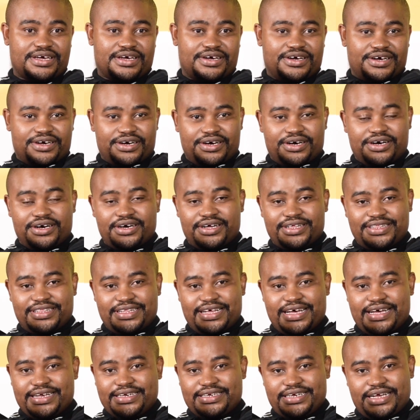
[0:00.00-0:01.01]

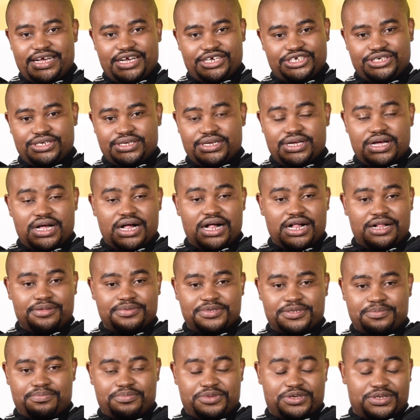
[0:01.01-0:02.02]
that actually
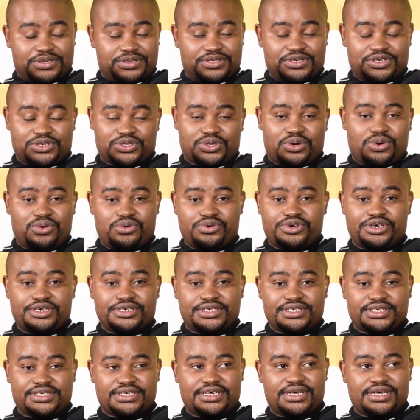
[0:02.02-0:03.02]
helps business
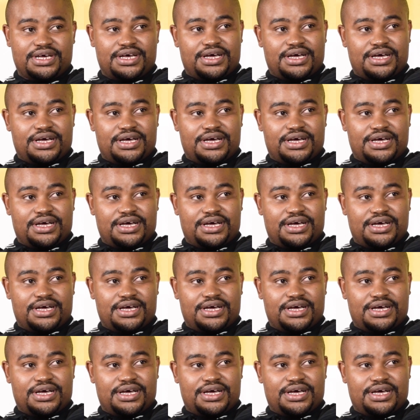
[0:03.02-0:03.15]
owners